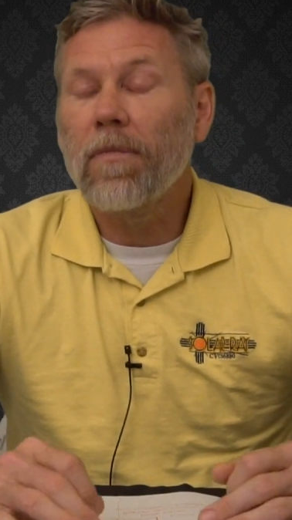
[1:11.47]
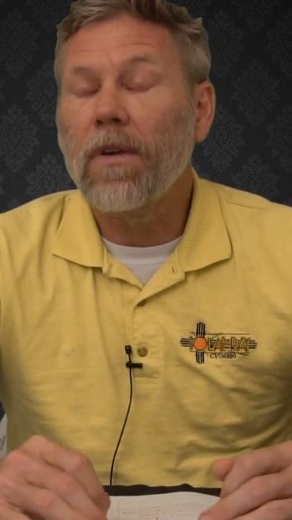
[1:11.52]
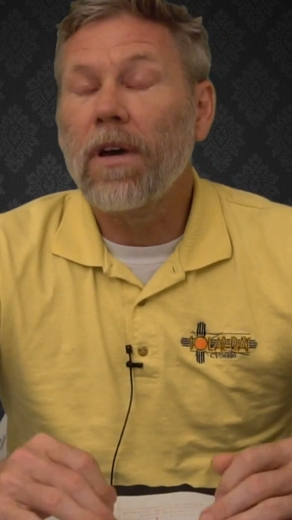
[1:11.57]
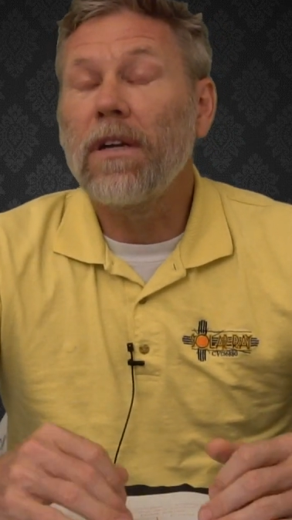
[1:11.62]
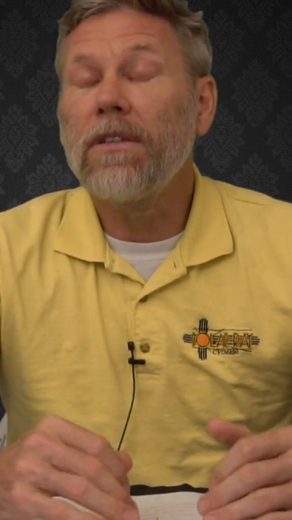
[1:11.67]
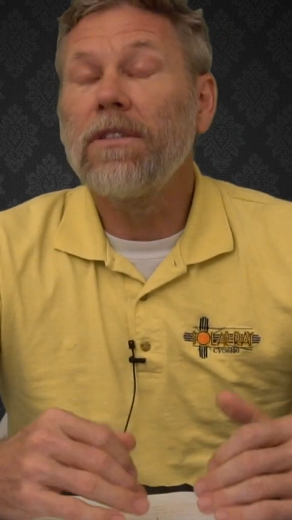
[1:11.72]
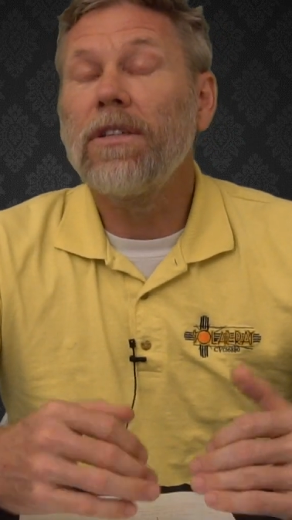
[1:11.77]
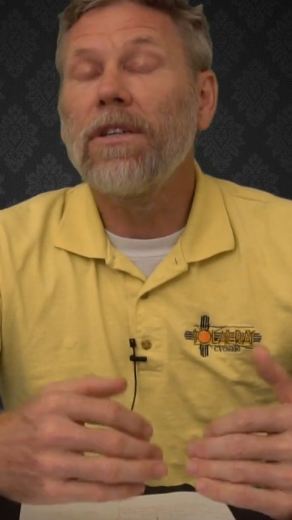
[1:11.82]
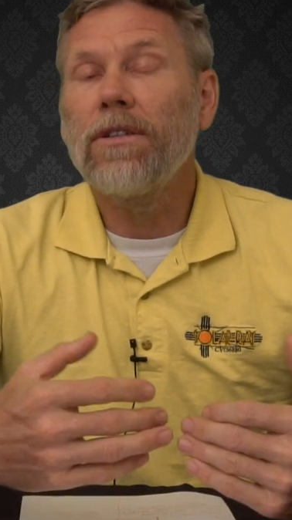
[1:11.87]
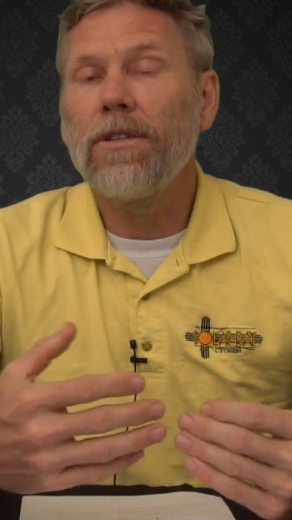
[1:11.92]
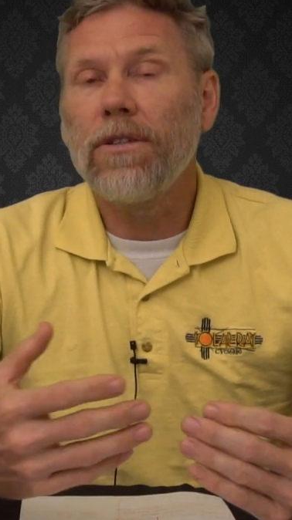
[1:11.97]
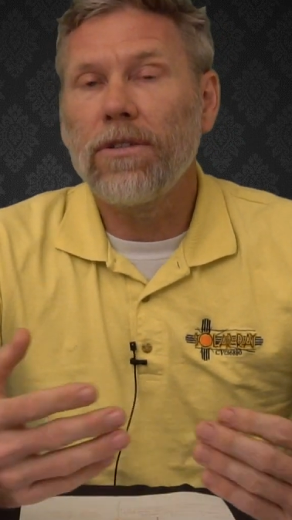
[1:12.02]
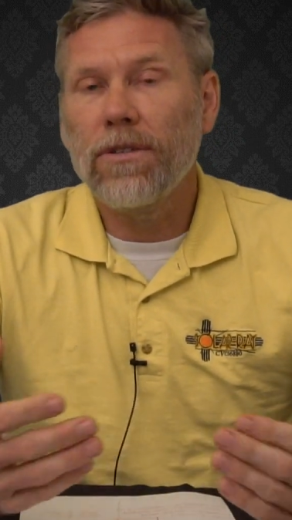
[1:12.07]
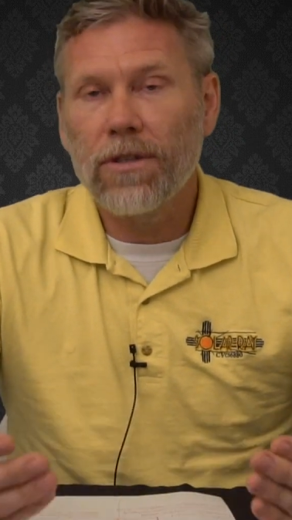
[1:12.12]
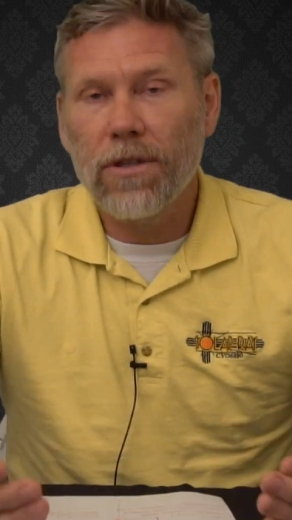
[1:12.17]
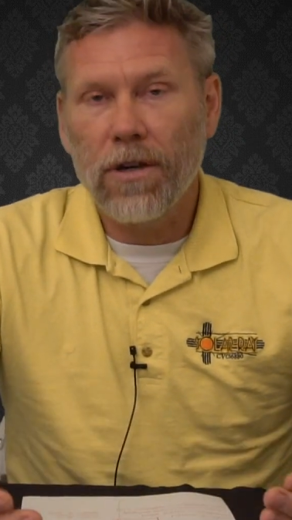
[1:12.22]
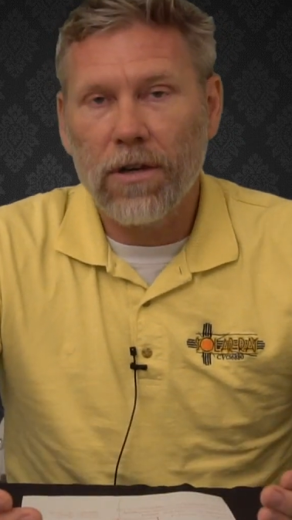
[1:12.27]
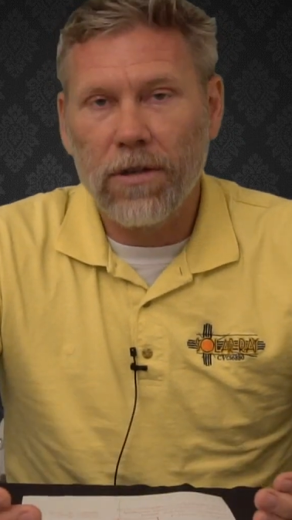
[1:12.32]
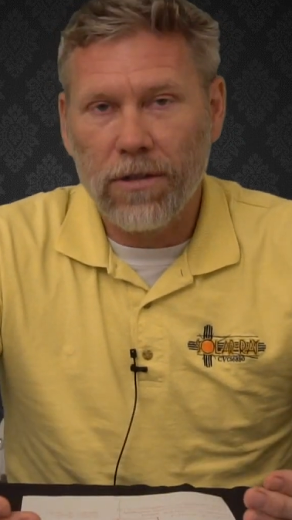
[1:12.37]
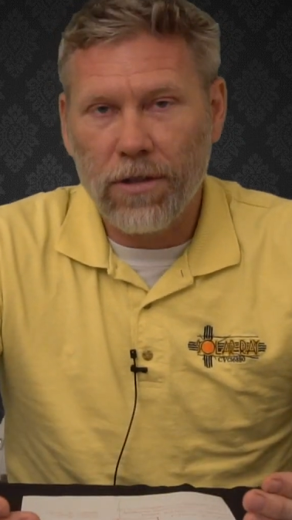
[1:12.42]
until you
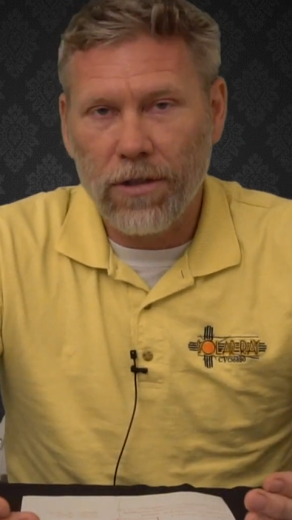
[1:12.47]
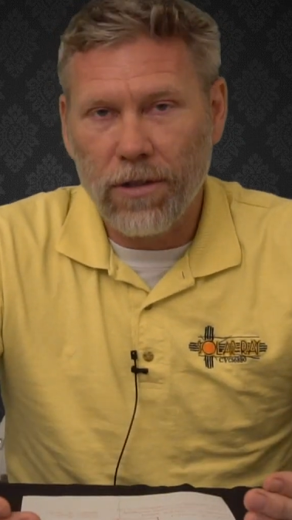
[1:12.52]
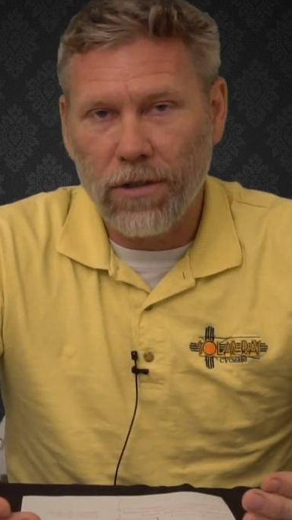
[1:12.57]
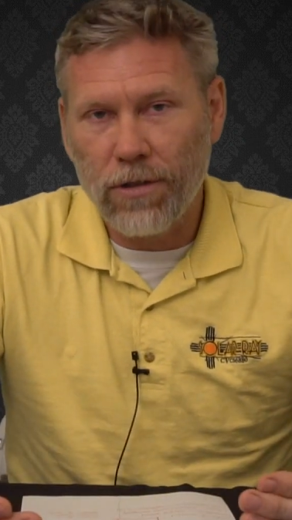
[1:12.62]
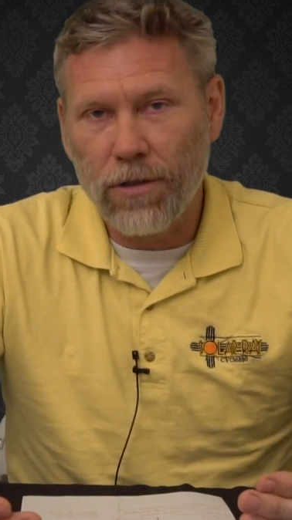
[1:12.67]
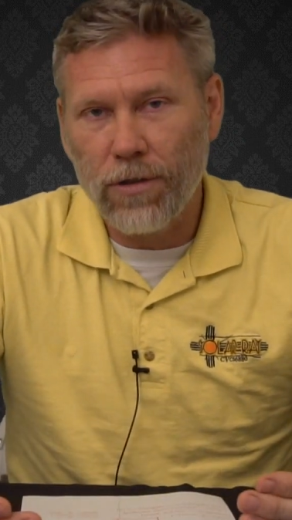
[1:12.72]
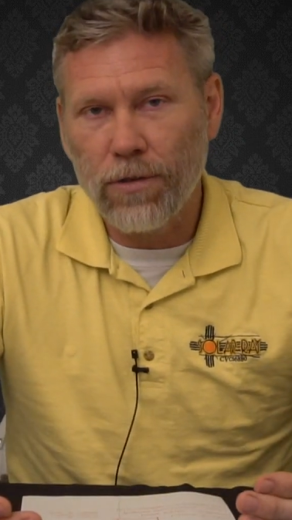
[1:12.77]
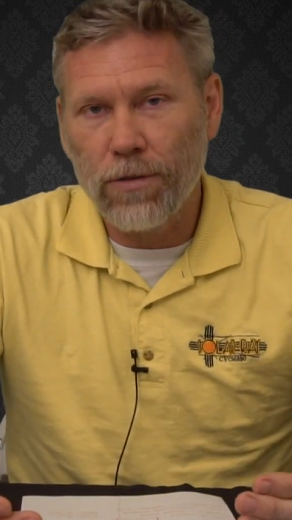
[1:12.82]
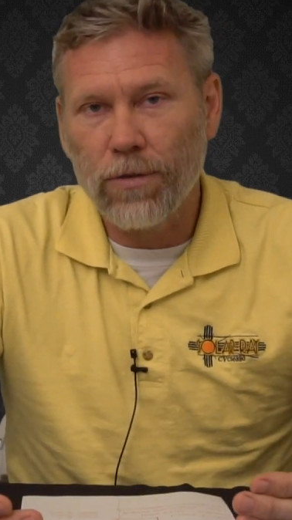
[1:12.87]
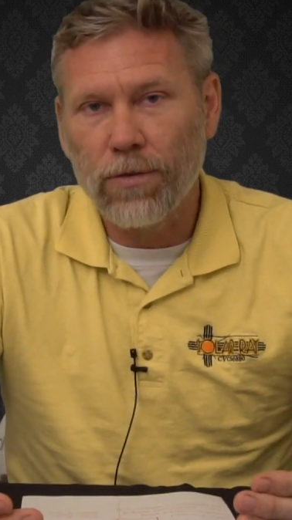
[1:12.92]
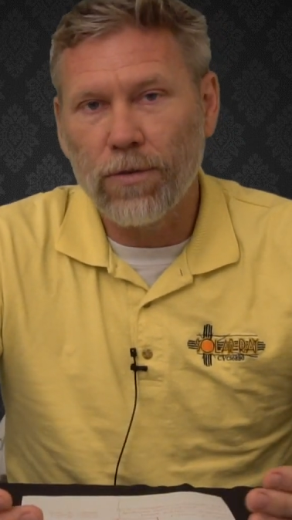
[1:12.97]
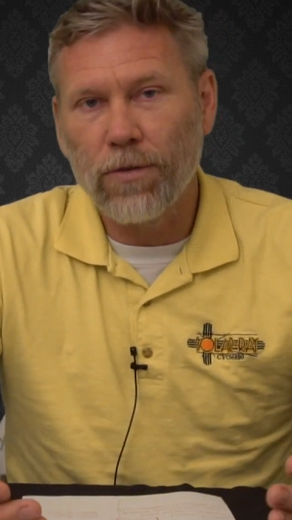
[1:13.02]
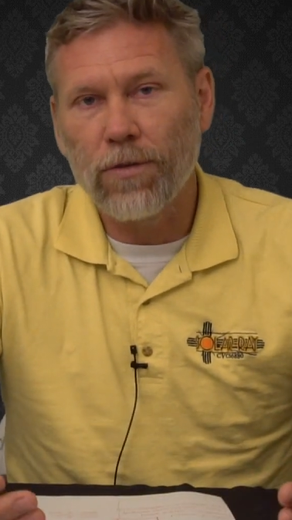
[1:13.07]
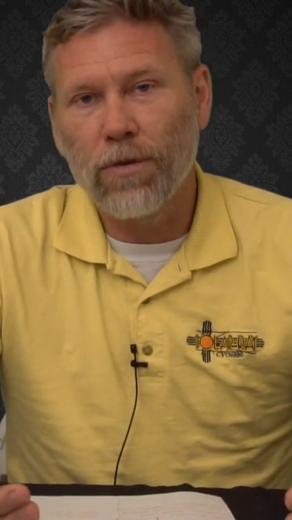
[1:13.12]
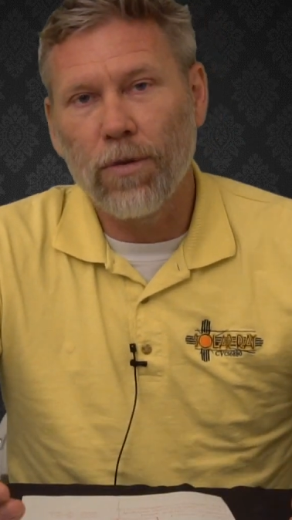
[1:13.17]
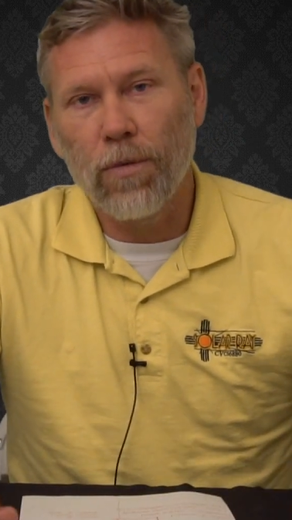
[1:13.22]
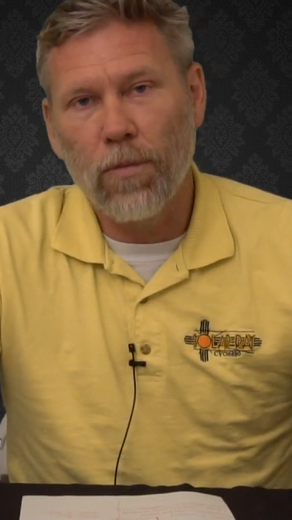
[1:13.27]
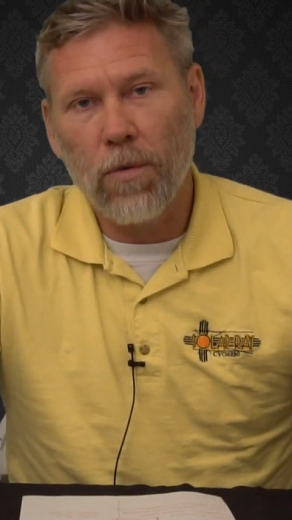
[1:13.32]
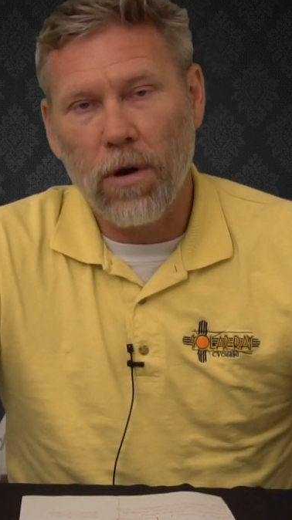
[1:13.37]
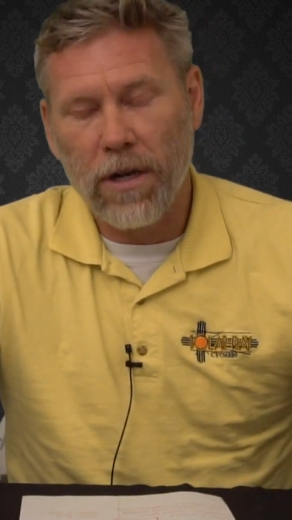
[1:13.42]
start to do
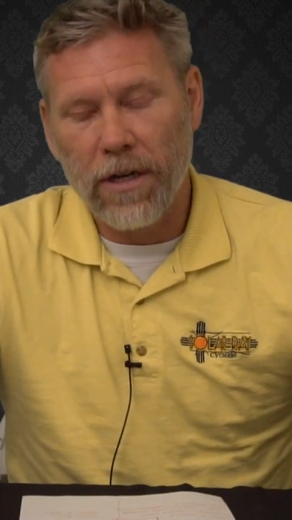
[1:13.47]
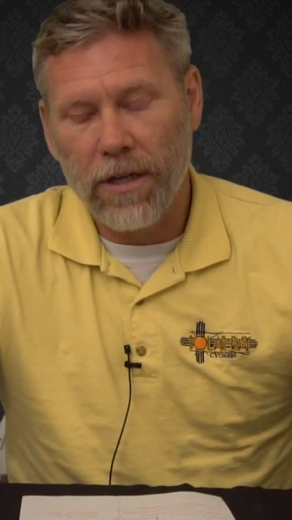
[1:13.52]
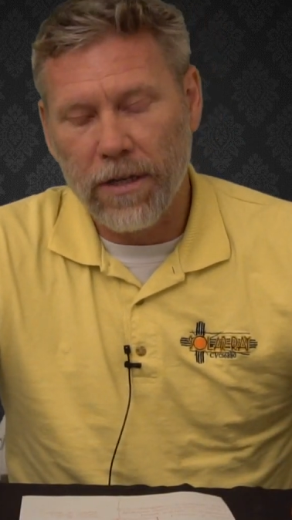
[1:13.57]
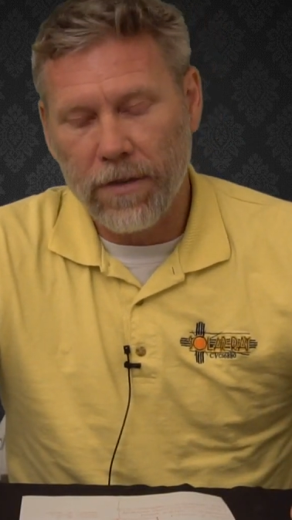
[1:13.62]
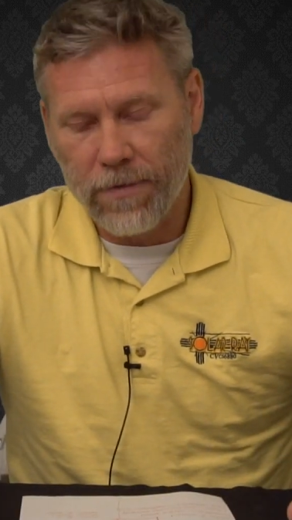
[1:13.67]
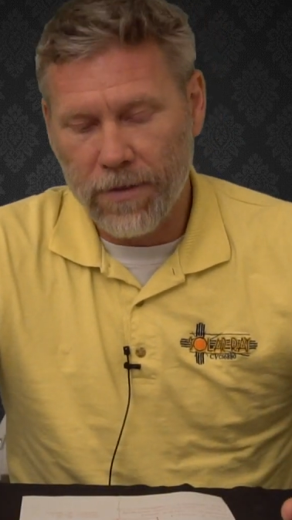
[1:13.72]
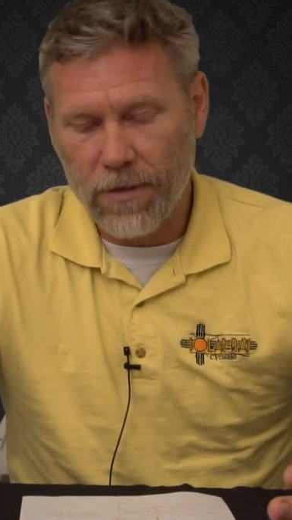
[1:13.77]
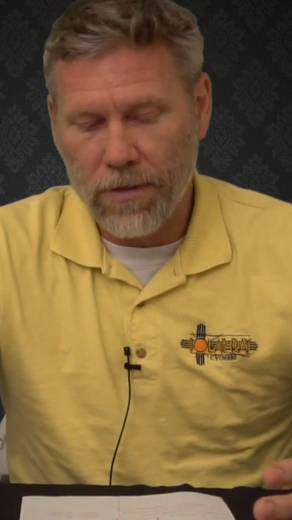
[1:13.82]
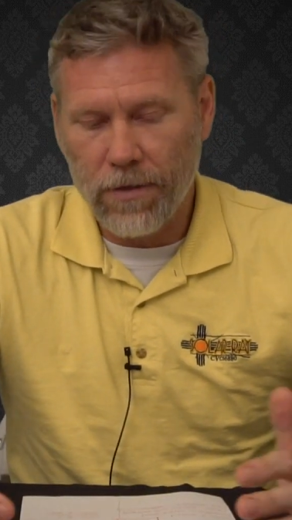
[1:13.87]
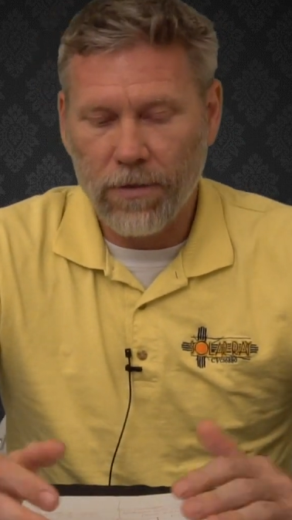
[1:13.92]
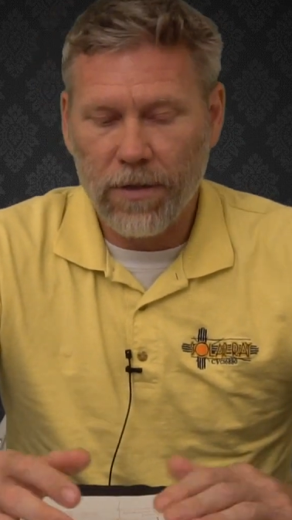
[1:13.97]
the what ifs.